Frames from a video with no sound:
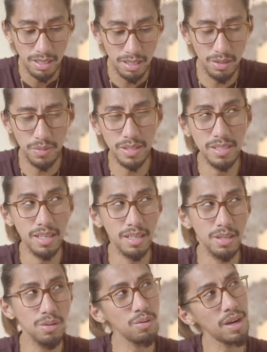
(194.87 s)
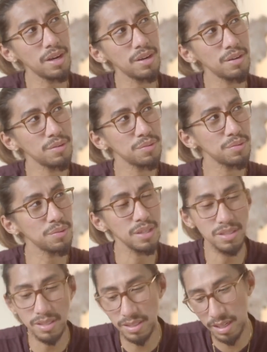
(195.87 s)
It feels like you have.
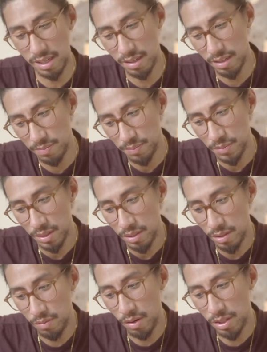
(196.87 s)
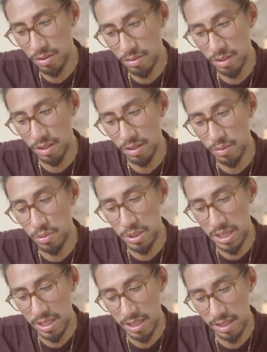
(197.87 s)
Let's just say, you've gone to the
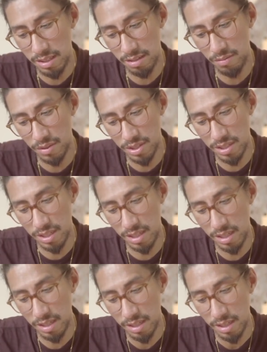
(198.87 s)
uni university